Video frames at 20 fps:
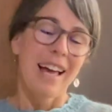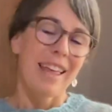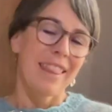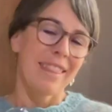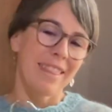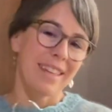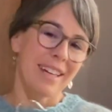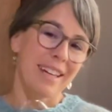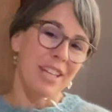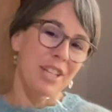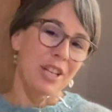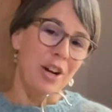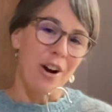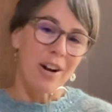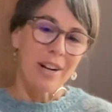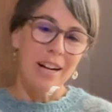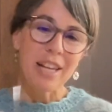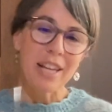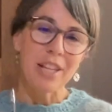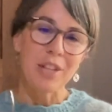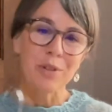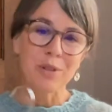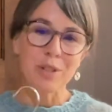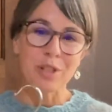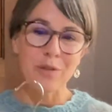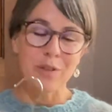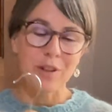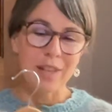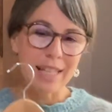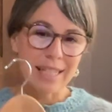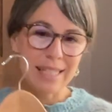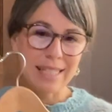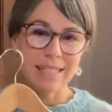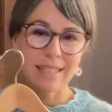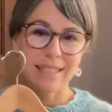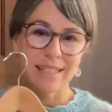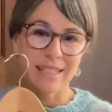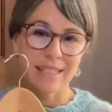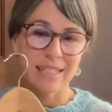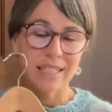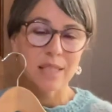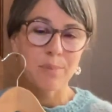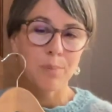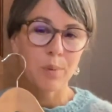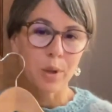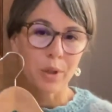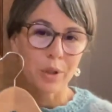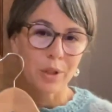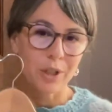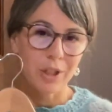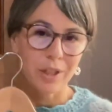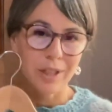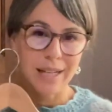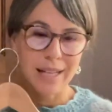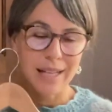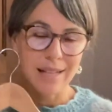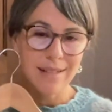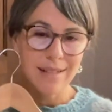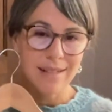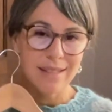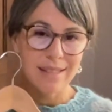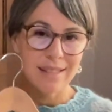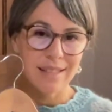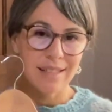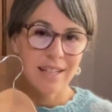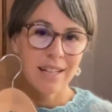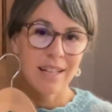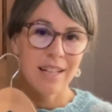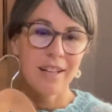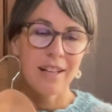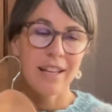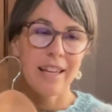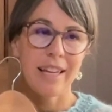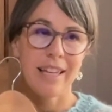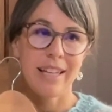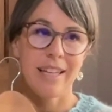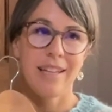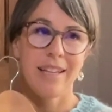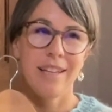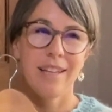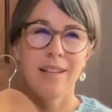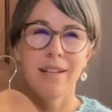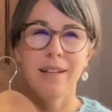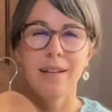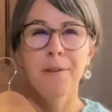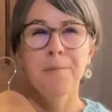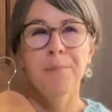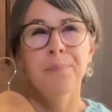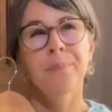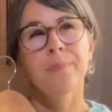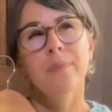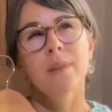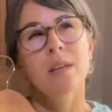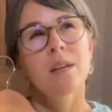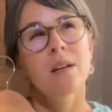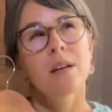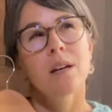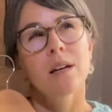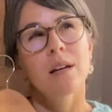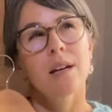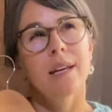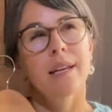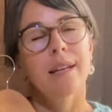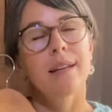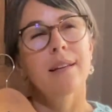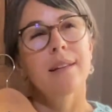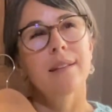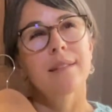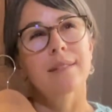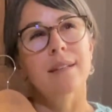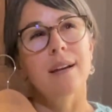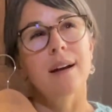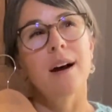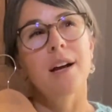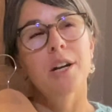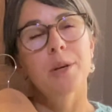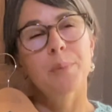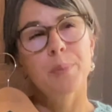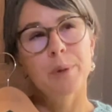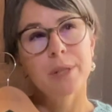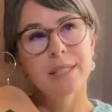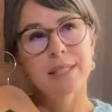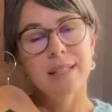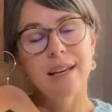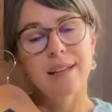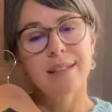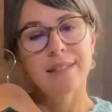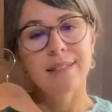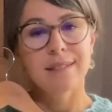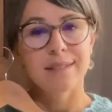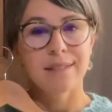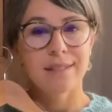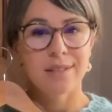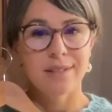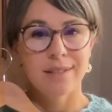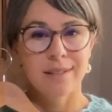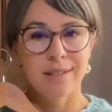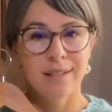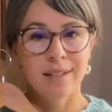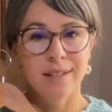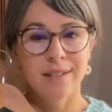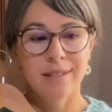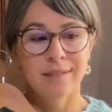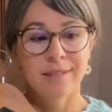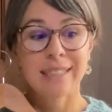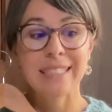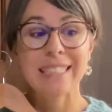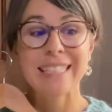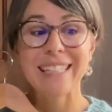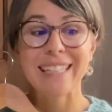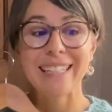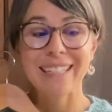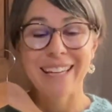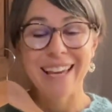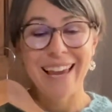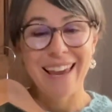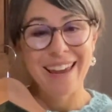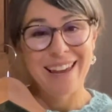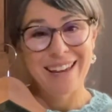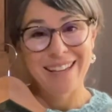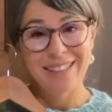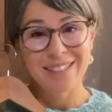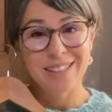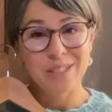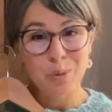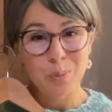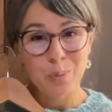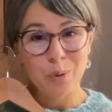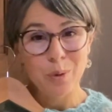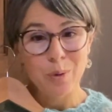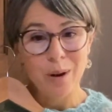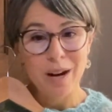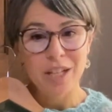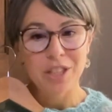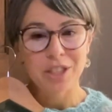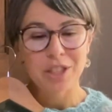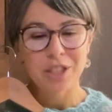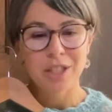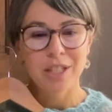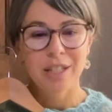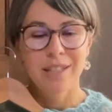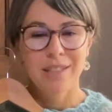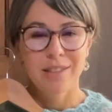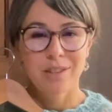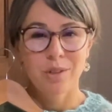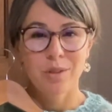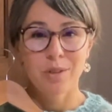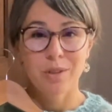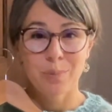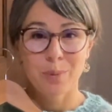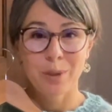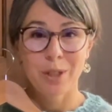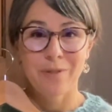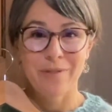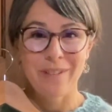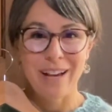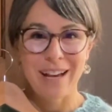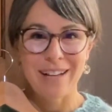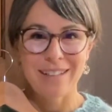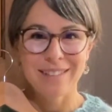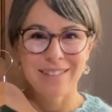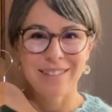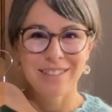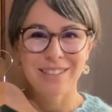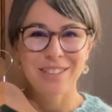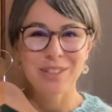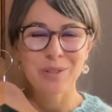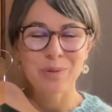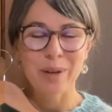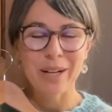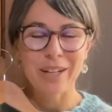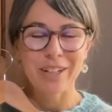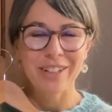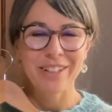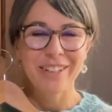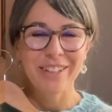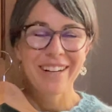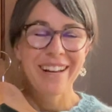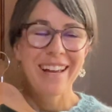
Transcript: The yarn I used for this is Explorer Knits, and it is 100% DK superwash, so it's a pretty fast little sweater,